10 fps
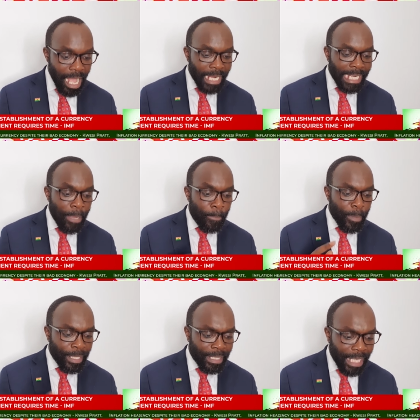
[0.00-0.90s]
and
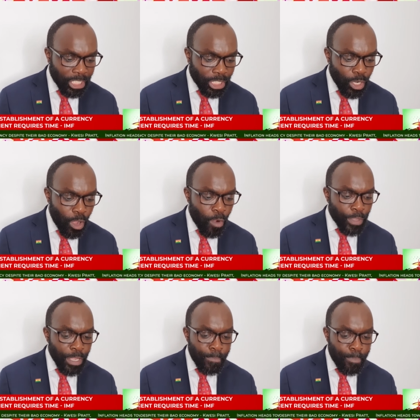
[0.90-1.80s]
implementation
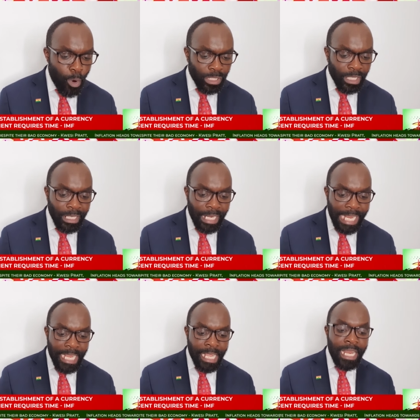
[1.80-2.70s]
of important
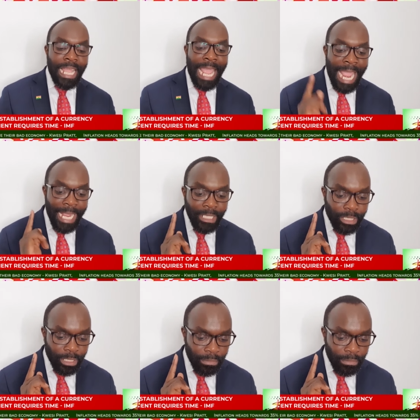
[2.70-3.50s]
legal and